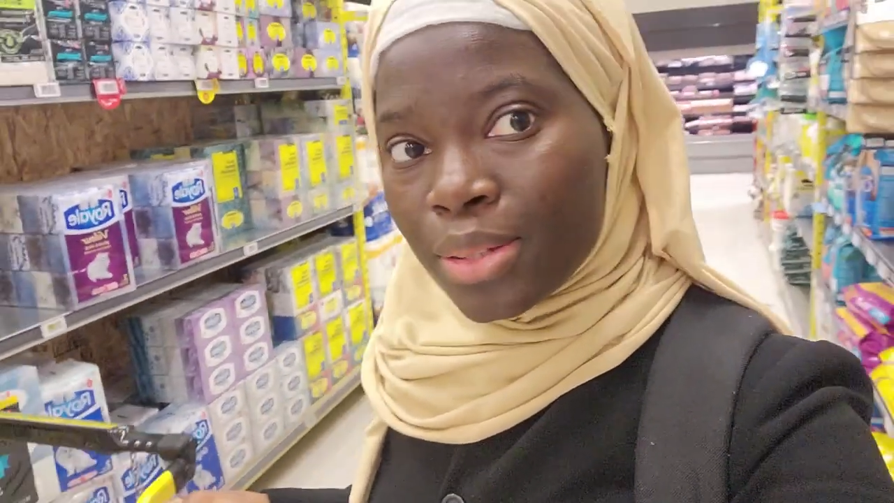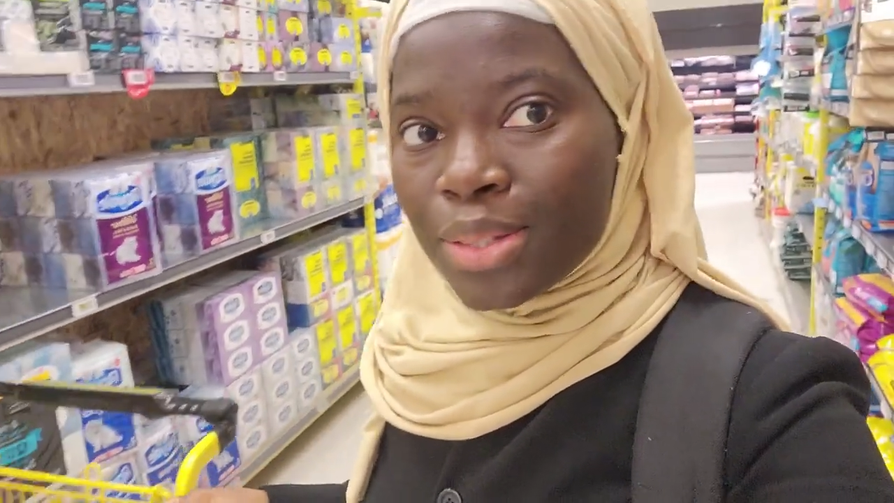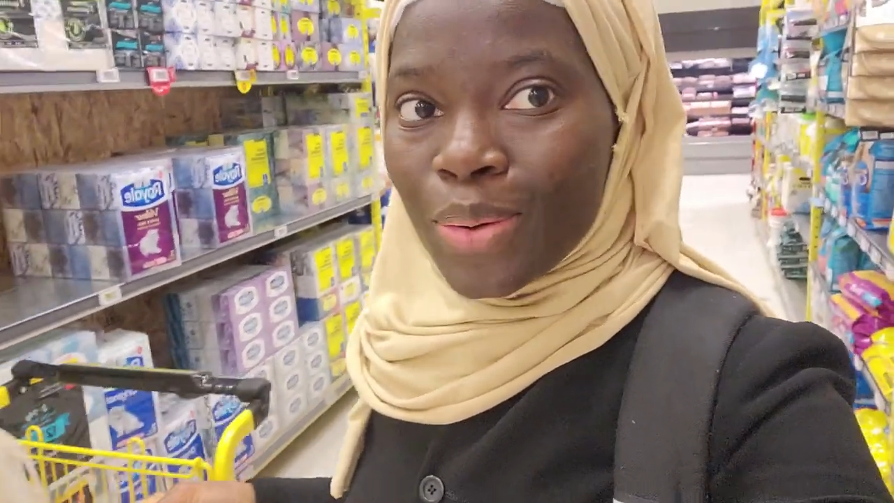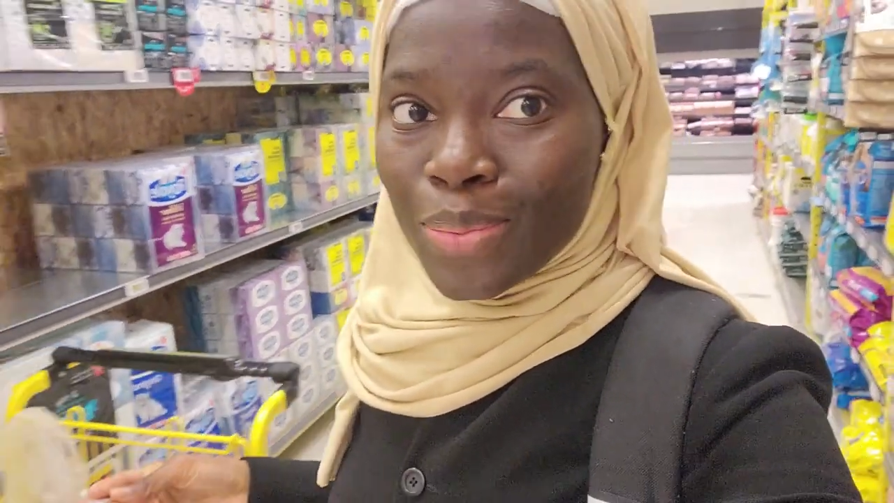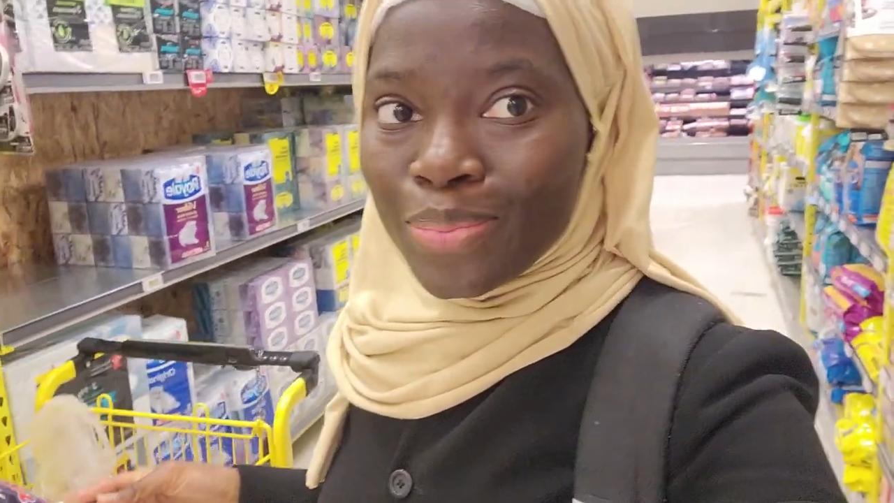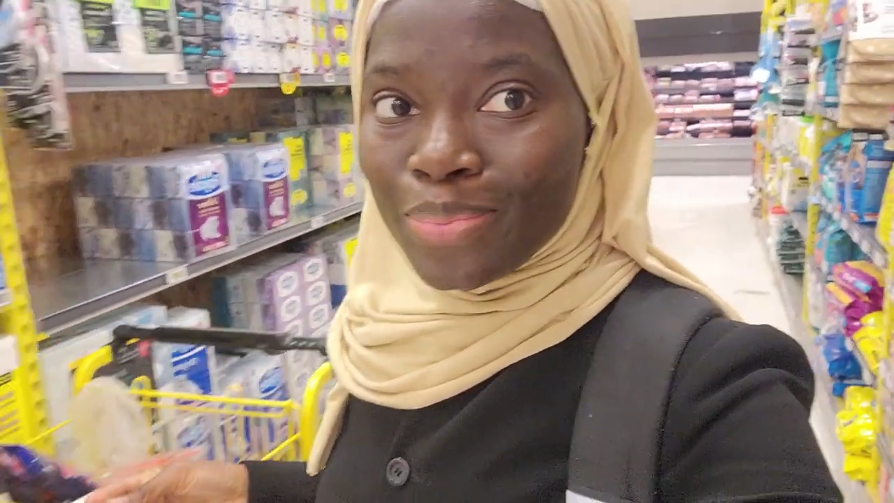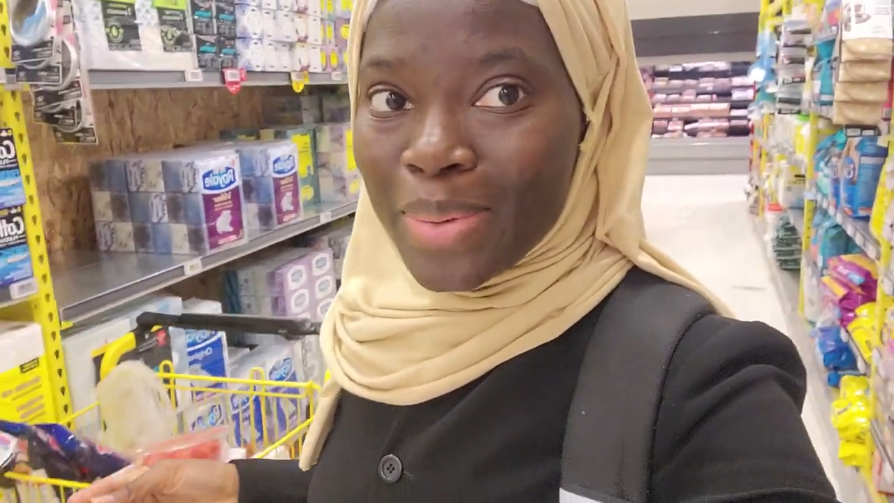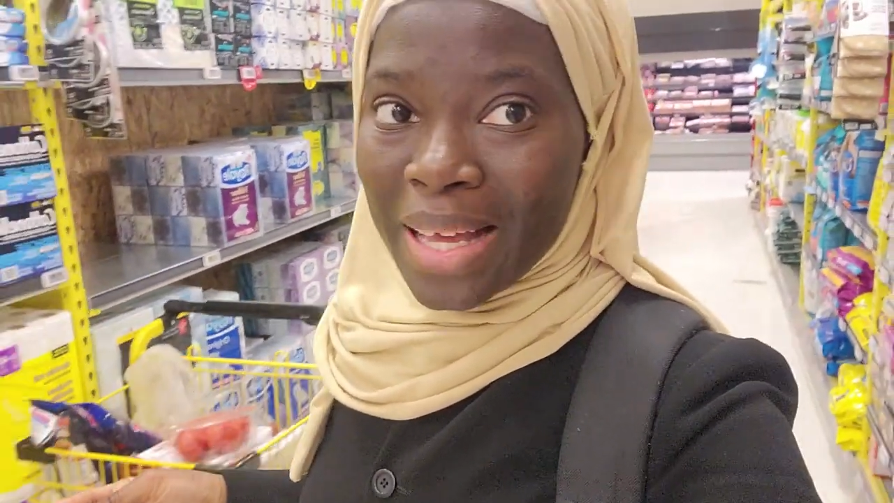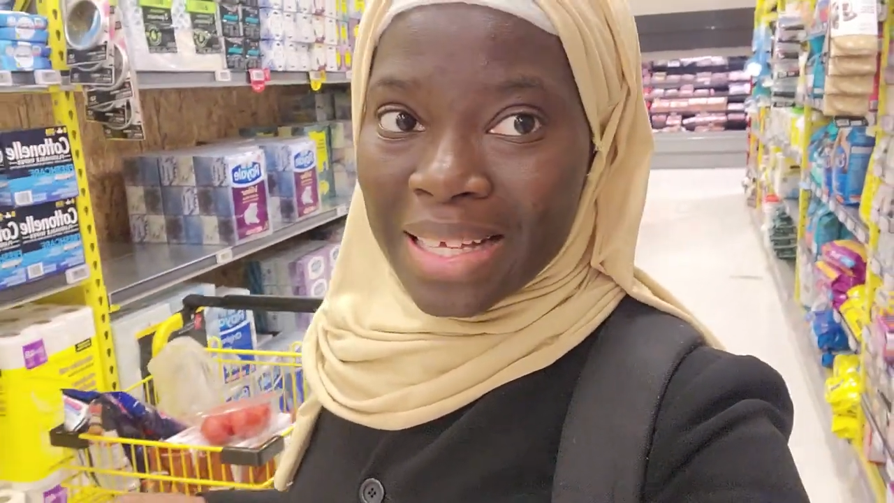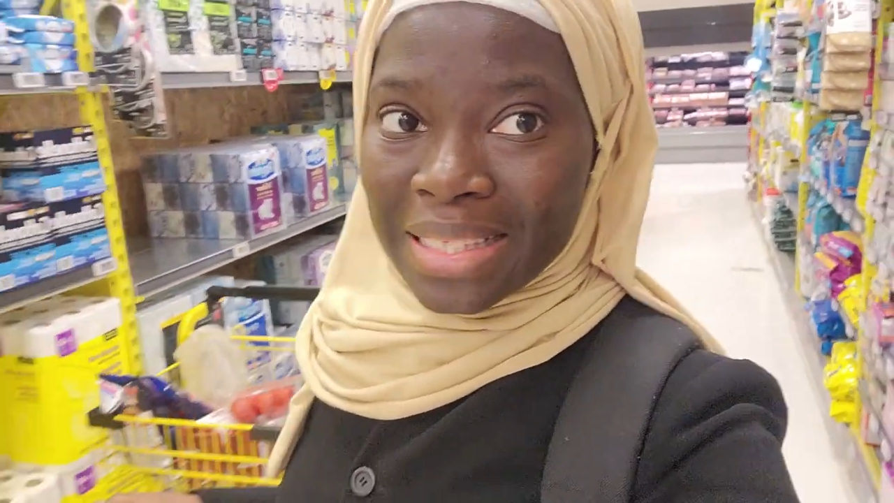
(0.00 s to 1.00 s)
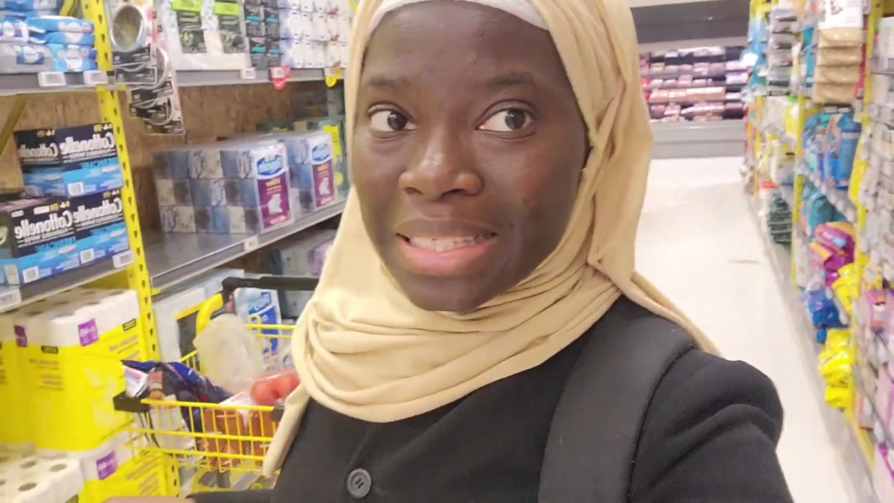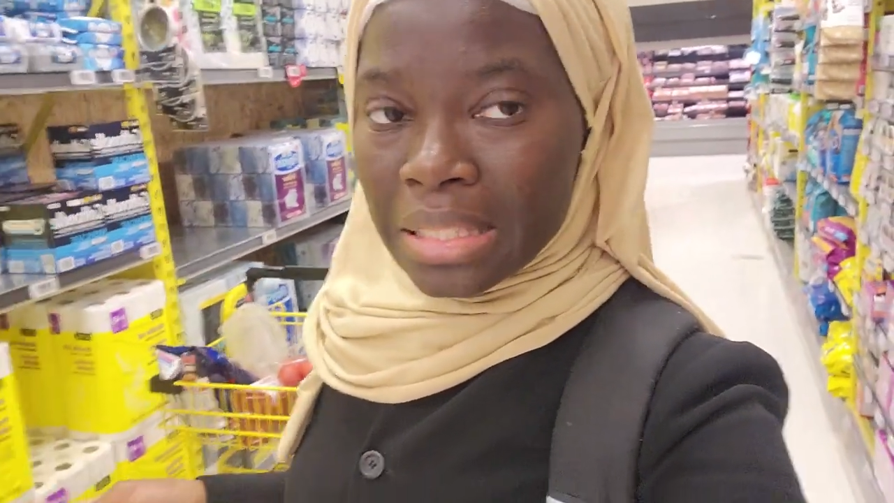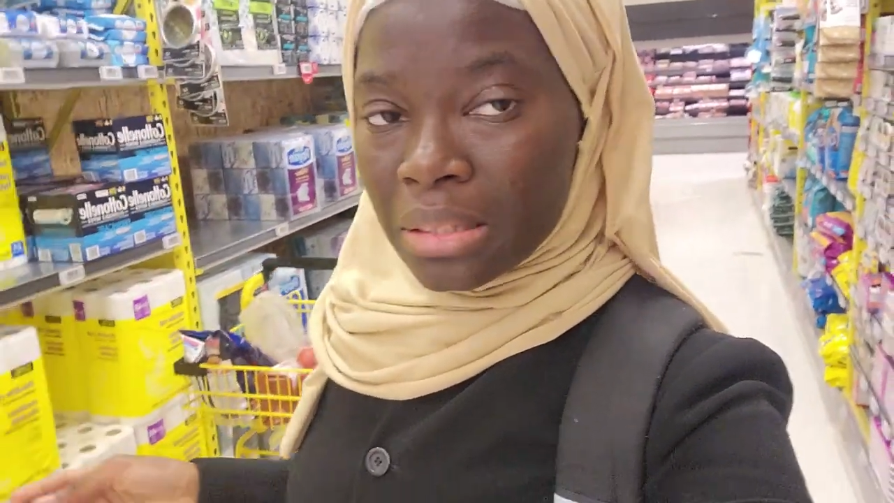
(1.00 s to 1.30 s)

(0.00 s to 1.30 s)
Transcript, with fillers: So, but